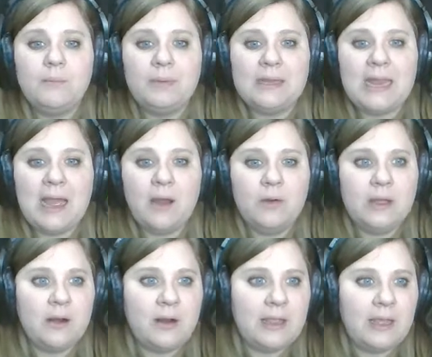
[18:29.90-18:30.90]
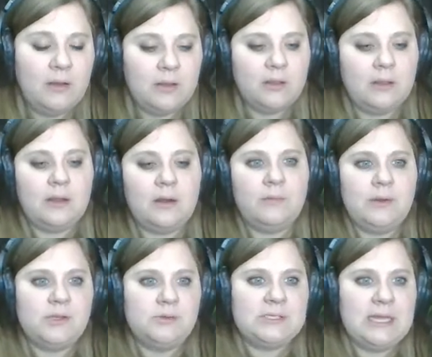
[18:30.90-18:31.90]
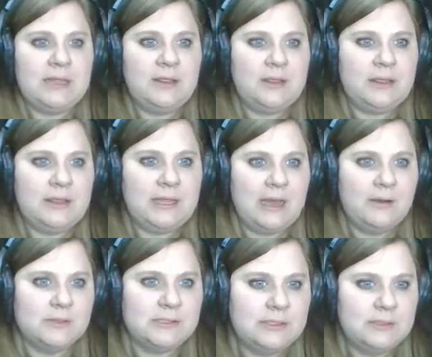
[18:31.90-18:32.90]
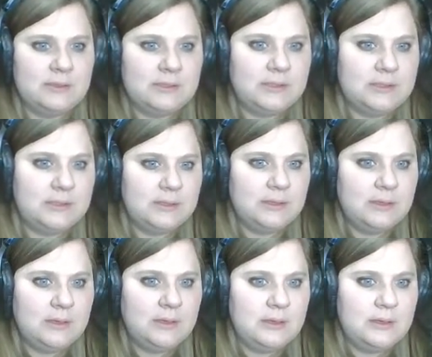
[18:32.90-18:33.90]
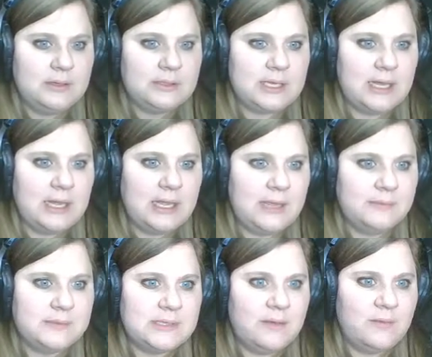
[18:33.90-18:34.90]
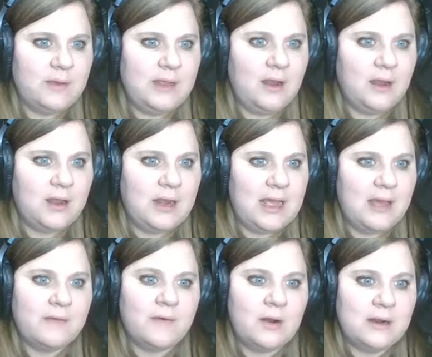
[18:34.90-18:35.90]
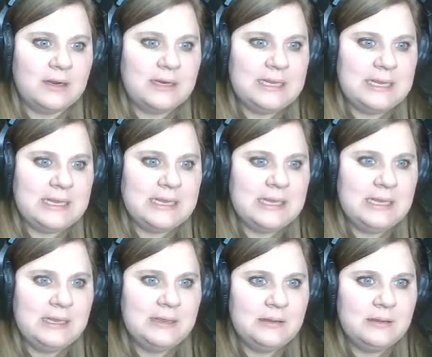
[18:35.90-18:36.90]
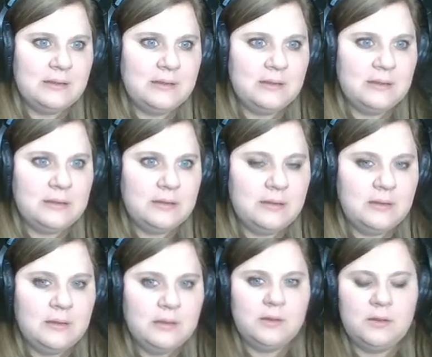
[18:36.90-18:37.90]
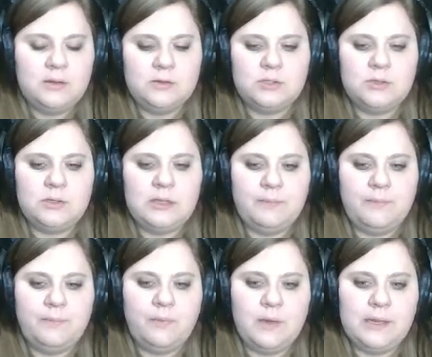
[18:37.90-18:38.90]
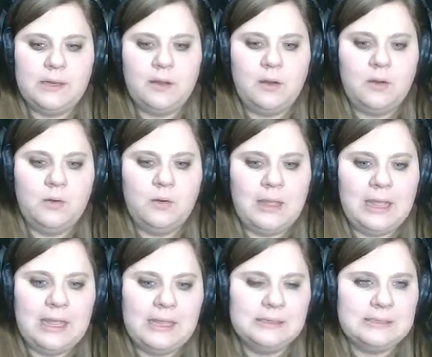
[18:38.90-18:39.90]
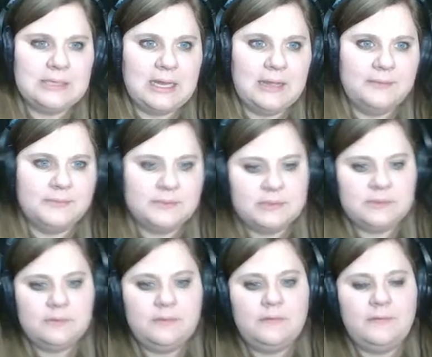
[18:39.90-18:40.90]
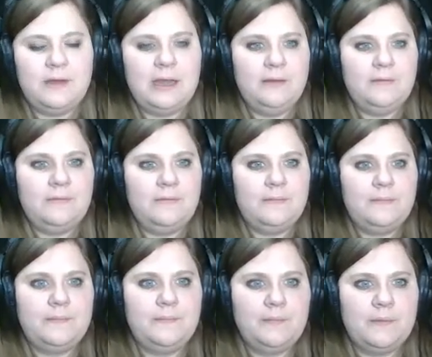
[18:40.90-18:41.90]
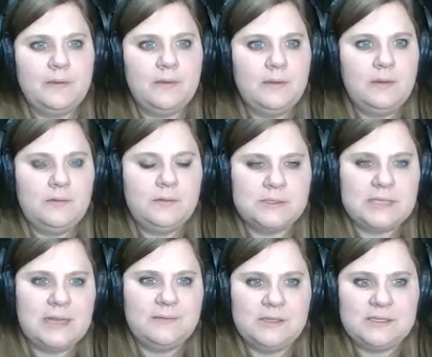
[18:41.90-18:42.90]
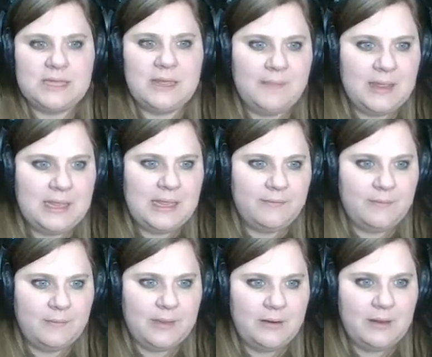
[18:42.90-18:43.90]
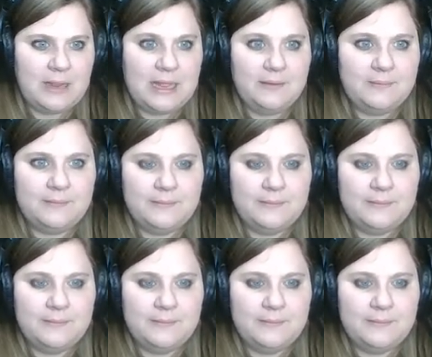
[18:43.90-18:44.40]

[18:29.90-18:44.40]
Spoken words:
But now in our calculator, we do 10,000 times, and we are going to have our E to the 0.08 times 5. Notice I have to type my E from here again.